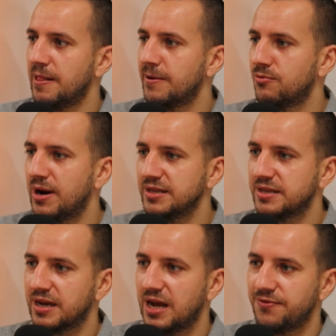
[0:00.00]

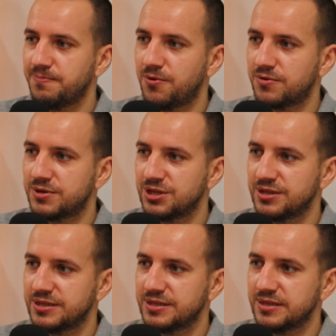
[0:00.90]
1.5
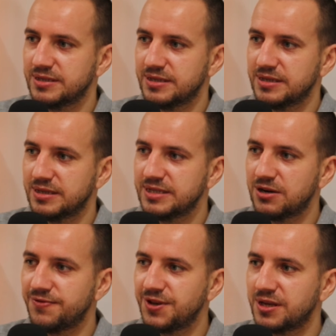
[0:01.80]
portions
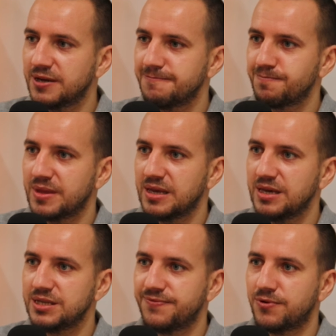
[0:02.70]
serving
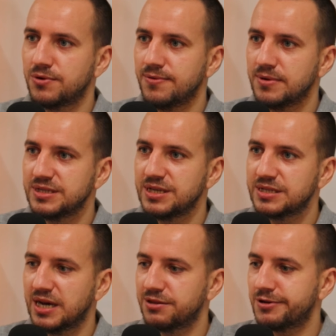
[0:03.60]
is for
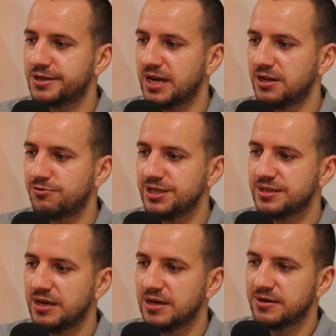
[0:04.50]
600 calories.
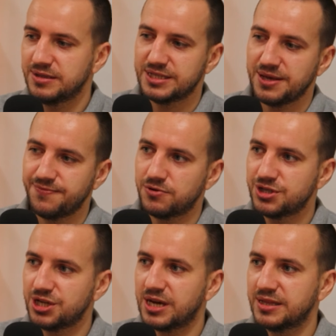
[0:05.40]
The same for
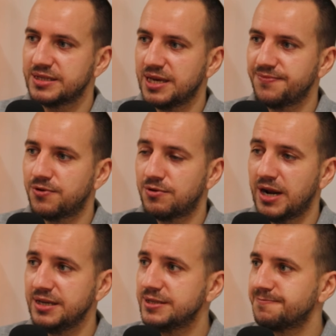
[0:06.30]
chicken, the same for
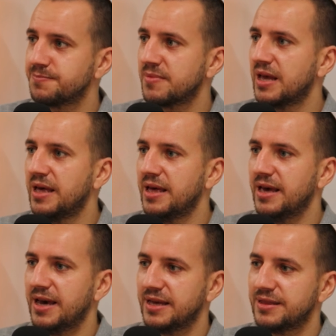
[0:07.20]
rice.
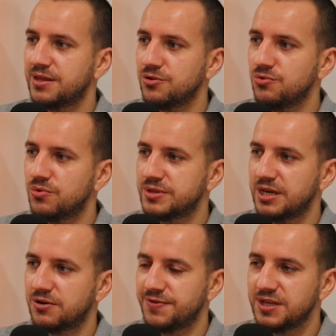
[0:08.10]
And 2
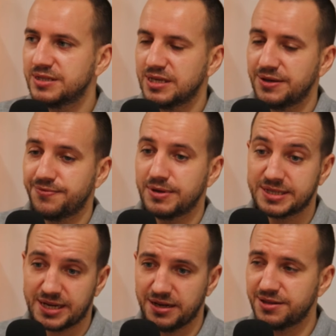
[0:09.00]
servings, if we
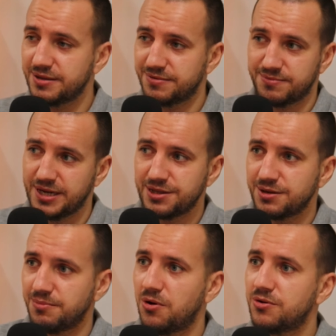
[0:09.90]
scale it a little
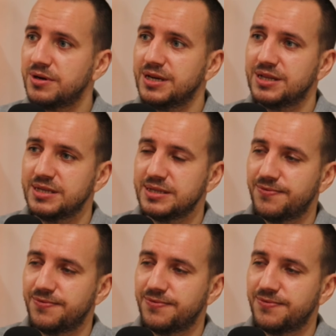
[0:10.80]
more, it is